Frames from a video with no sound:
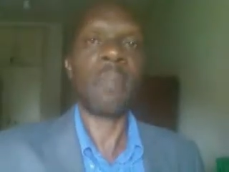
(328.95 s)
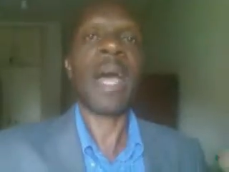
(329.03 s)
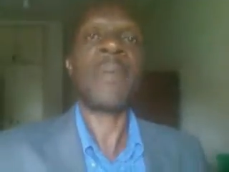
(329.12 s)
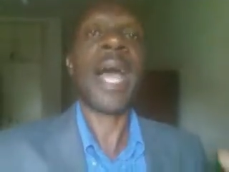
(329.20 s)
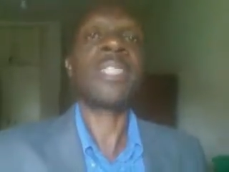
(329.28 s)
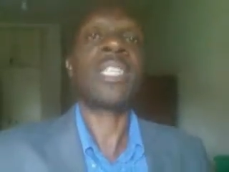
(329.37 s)
They
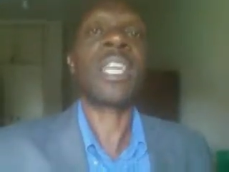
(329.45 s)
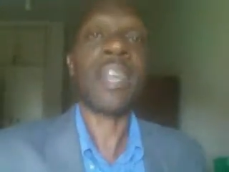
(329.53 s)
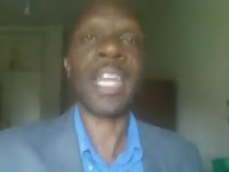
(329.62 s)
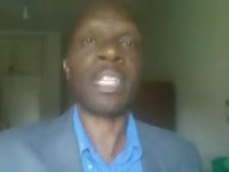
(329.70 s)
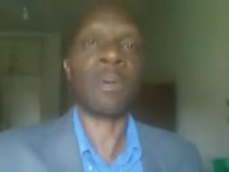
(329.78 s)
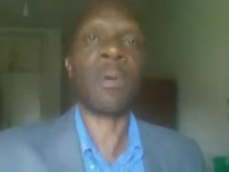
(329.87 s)
might be
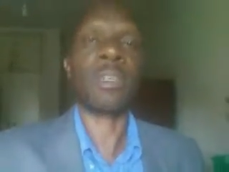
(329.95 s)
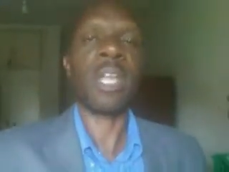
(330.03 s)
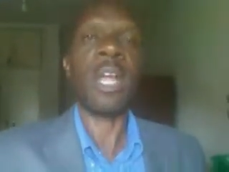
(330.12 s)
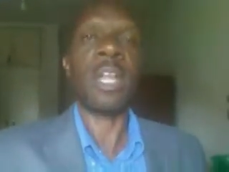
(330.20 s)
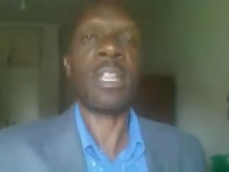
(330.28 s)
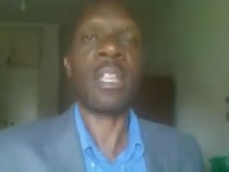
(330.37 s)
antichrist because
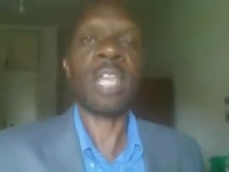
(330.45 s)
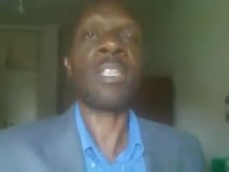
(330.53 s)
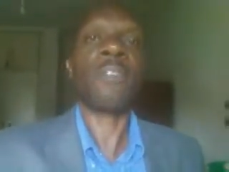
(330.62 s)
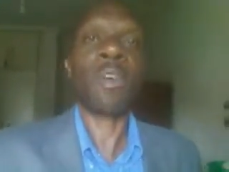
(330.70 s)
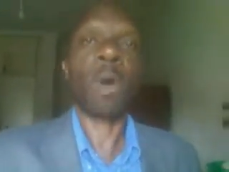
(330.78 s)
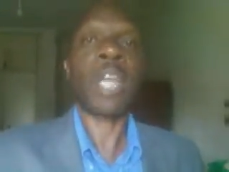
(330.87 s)
the
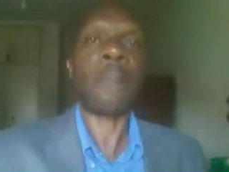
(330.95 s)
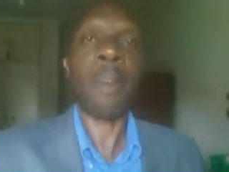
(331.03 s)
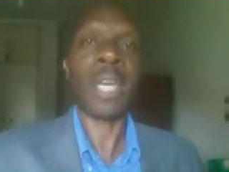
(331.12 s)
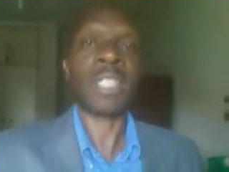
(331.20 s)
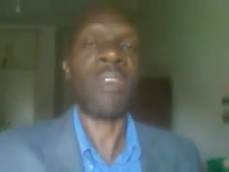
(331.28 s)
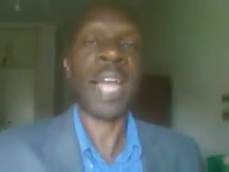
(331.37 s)
things of God are
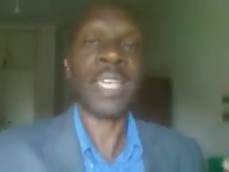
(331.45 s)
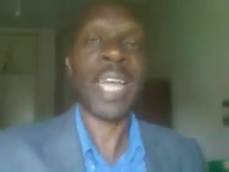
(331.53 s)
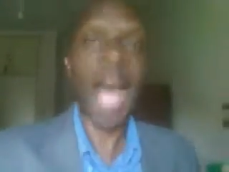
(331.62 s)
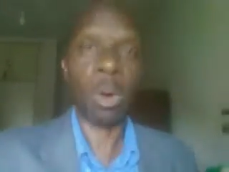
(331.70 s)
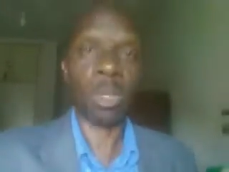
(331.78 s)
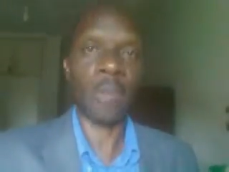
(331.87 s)
past
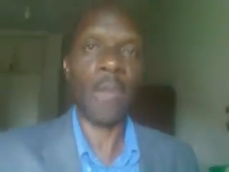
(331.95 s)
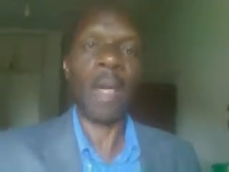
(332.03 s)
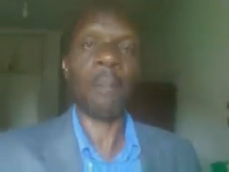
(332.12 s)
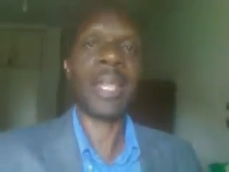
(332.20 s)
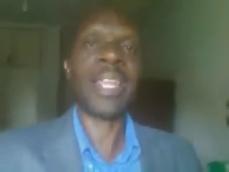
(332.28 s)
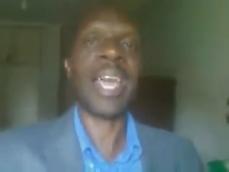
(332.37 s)
finding out,
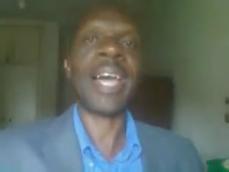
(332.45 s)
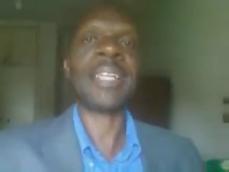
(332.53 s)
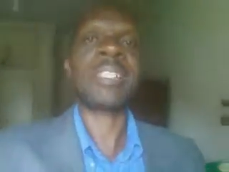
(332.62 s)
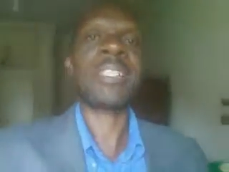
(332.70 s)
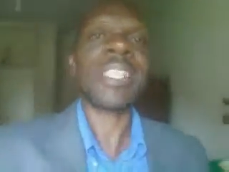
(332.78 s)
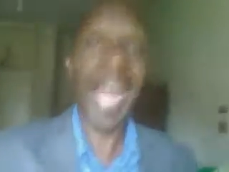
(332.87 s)
but they
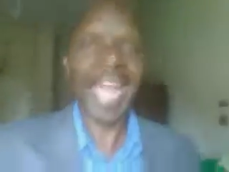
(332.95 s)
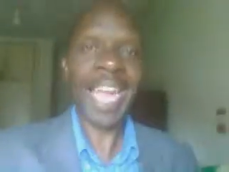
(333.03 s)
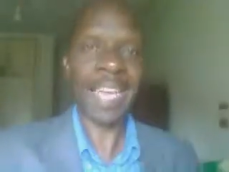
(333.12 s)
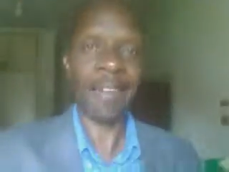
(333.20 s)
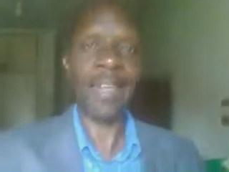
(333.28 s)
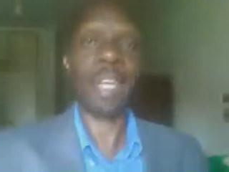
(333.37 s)
are a
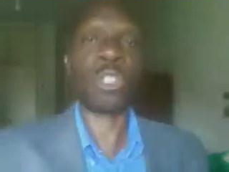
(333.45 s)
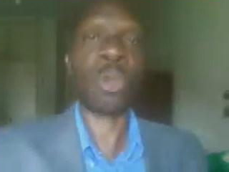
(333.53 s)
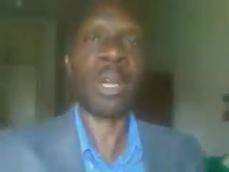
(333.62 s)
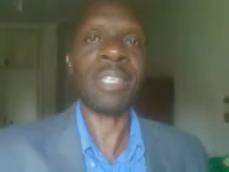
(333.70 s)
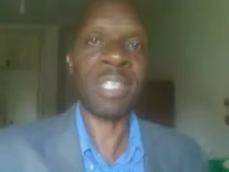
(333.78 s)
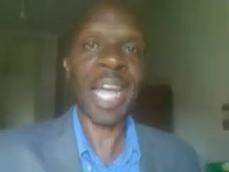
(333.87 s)
sign, a
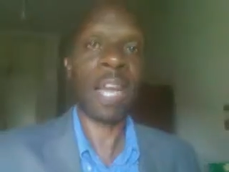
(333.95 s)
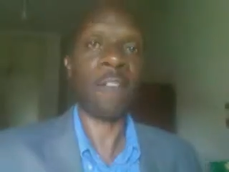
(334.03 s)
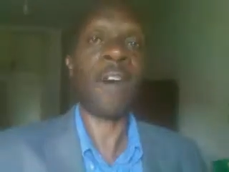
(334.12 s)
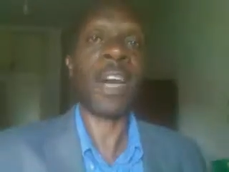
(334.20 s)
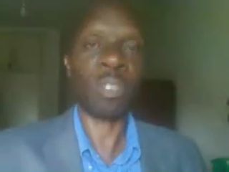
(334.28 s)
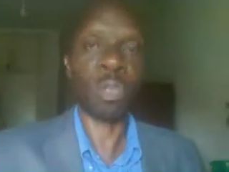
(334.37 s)
sure
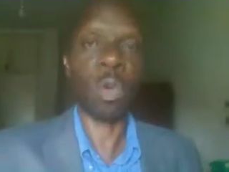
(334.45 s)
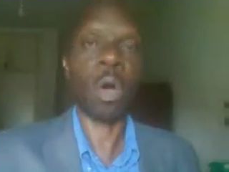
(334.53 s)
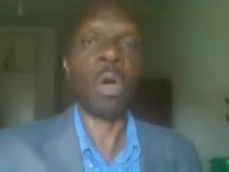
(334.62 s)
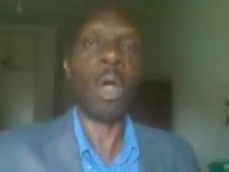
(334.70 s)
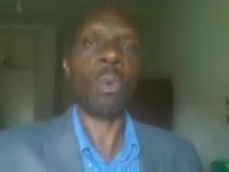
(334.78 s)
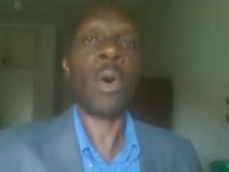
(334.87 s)
sign for us to
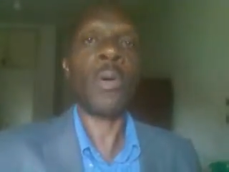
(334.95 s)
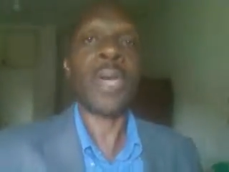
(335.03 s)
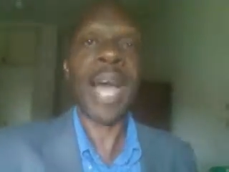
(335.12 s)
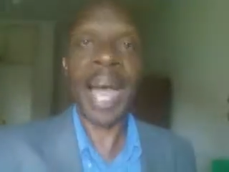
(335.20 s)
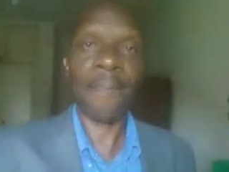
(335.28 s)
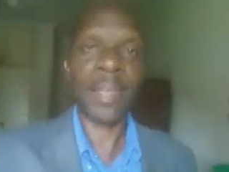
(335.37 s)
know where
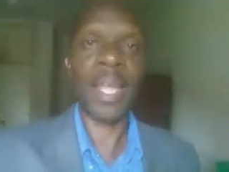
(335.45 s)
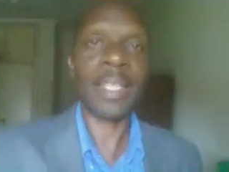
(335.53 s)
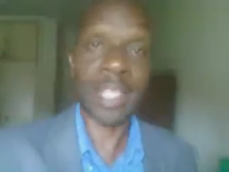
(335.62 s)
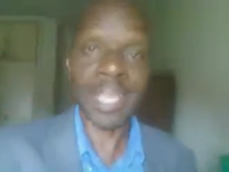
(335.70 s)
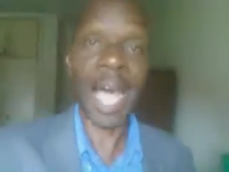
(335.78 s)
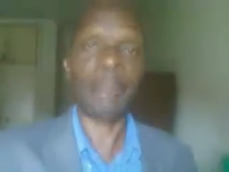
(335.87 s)
we are
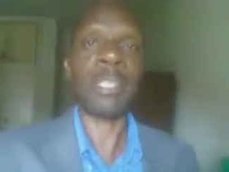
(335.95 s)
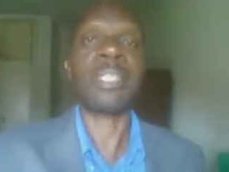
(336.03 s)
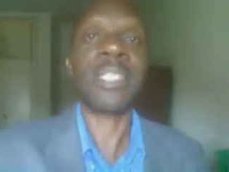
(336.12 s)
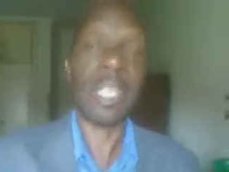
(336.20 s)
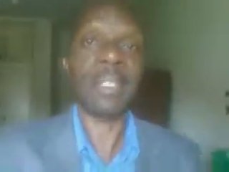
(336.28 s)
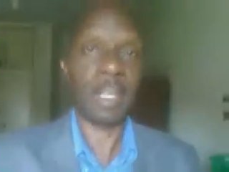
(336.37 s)
in times
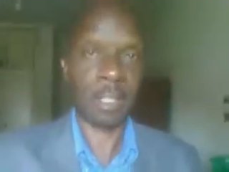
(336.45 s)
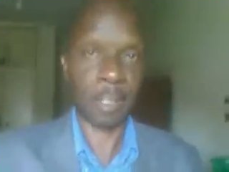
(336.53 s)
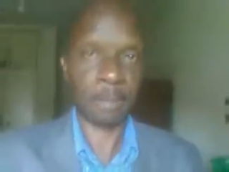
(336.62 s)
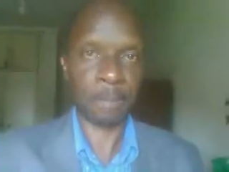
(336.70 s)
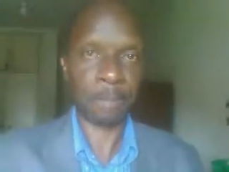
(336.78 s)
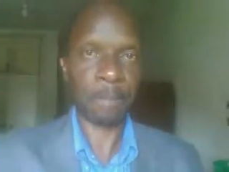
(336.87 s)
and seasons.
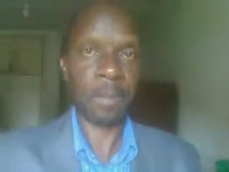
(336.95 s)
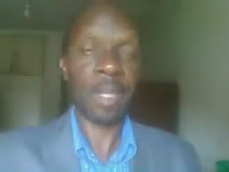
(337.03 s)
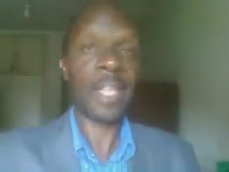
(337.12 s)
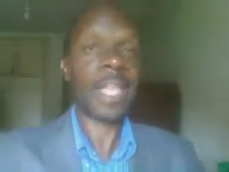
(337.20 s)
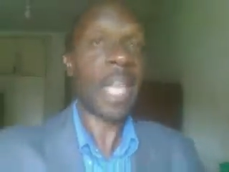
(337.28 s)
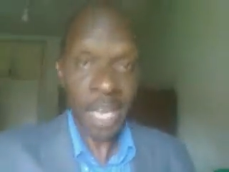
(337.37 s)

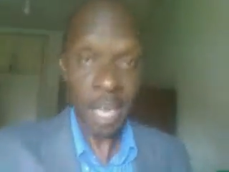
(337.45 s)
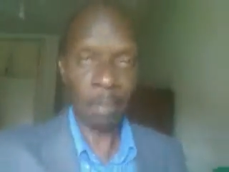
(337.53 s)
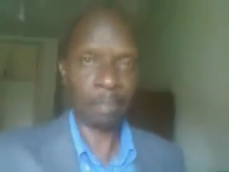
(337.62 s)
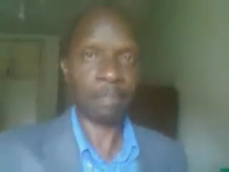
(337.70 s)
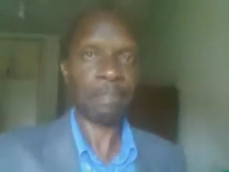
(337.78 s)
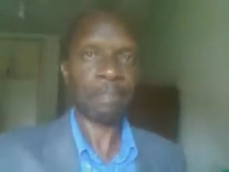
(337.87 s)
The
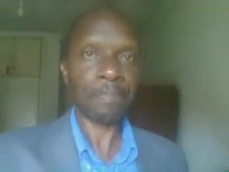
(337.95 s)
Cream.